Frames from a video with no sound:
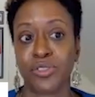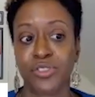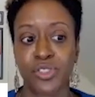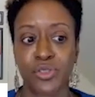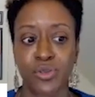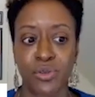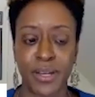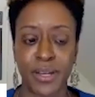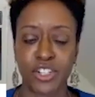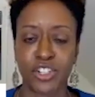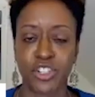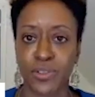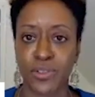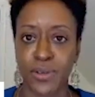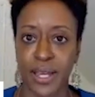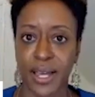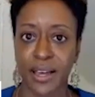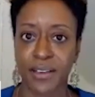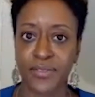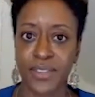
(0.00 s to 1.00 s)
So we'll make sure you
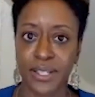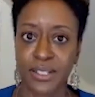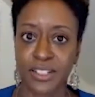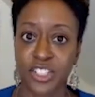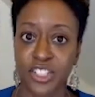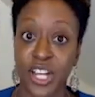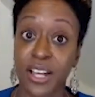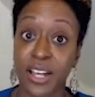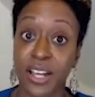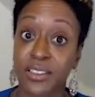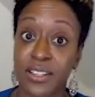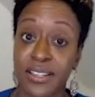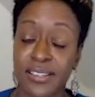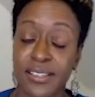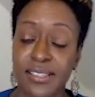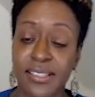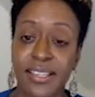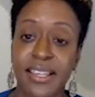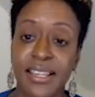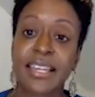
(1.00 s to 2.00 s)
have the
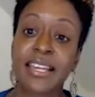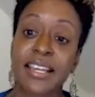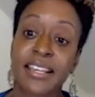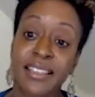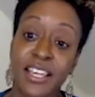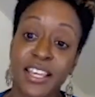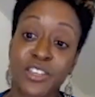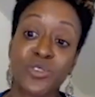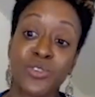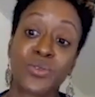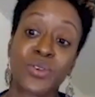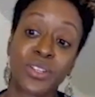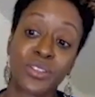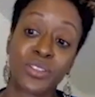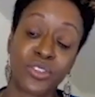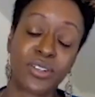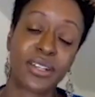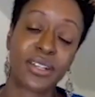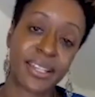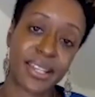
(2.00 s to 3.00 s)
checklist that you can
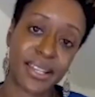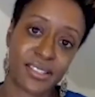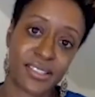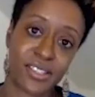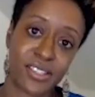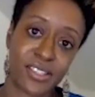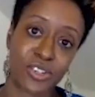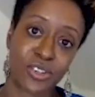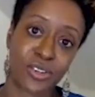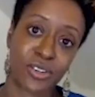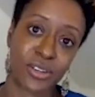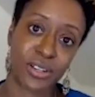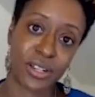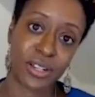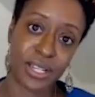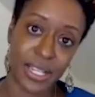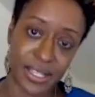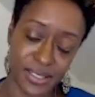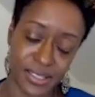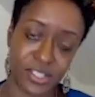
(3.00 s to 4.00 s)
look against your
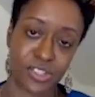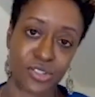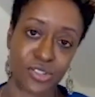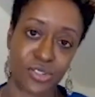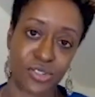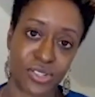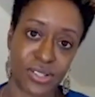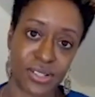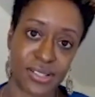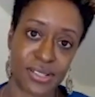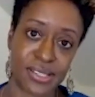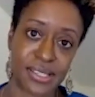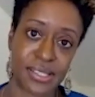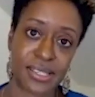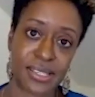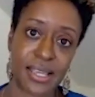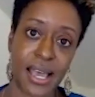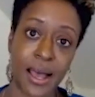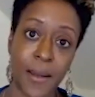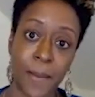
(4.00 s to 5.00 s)
institution's
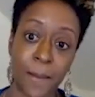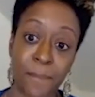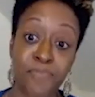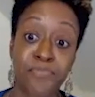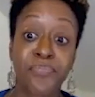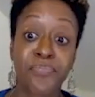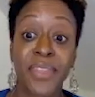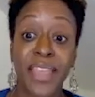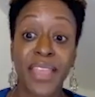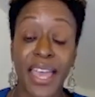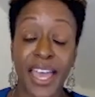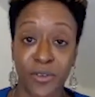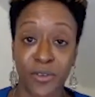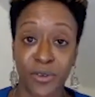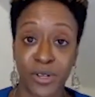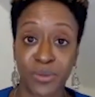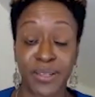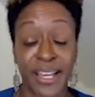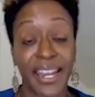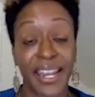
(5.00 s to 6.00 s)

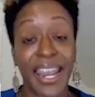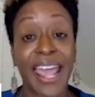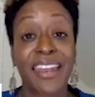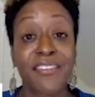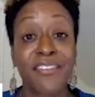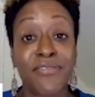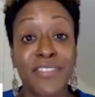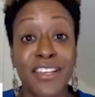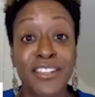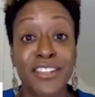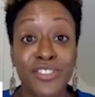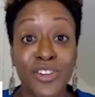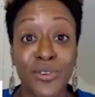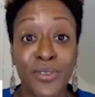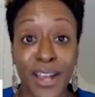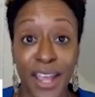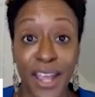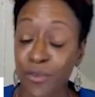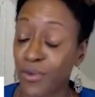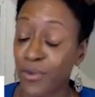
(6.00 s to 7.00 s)
equity plan. And if they don't
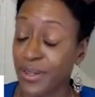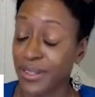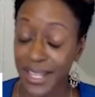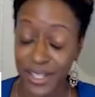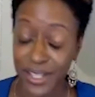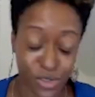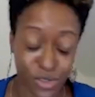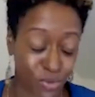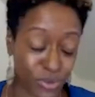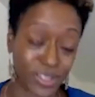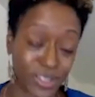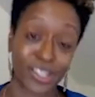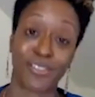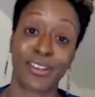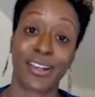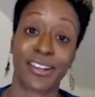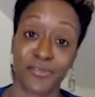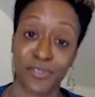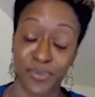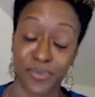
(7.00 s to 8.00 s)
have one, that's really
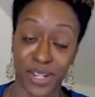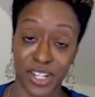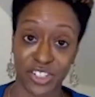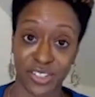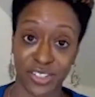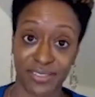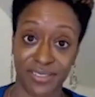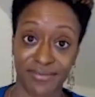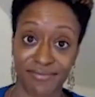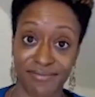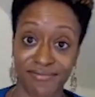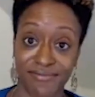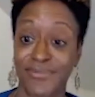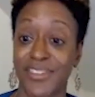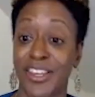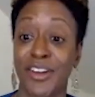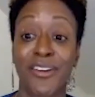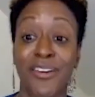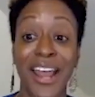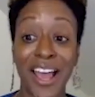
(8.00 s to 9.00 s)
great information. If they
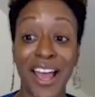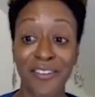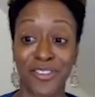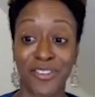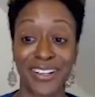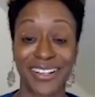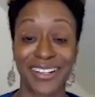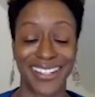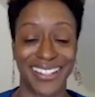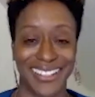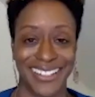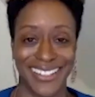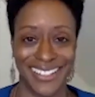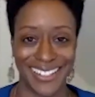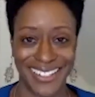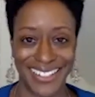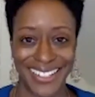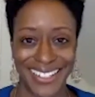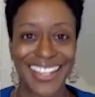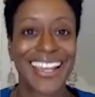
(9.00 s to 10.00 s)
don't have one,
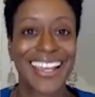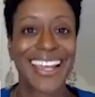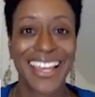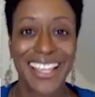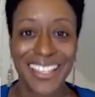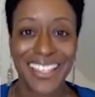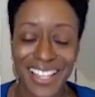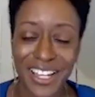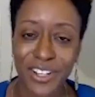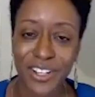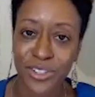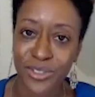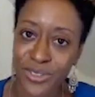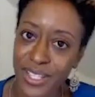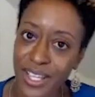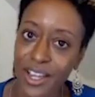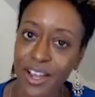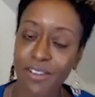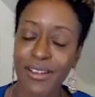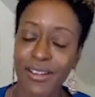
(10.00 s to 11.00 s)
then you
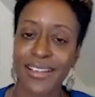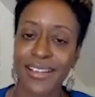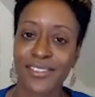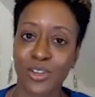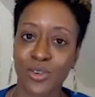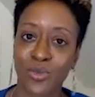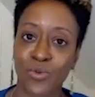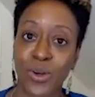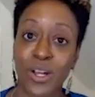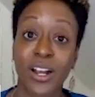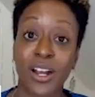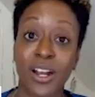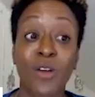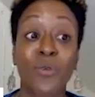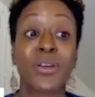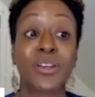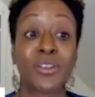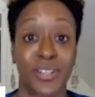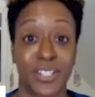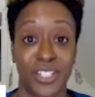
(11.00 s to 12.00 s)
say, okay, so what are
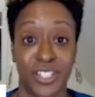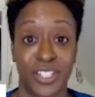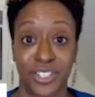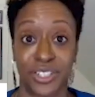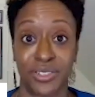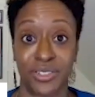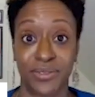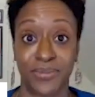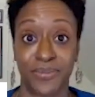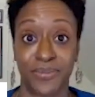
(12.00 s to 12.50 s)
we going to do?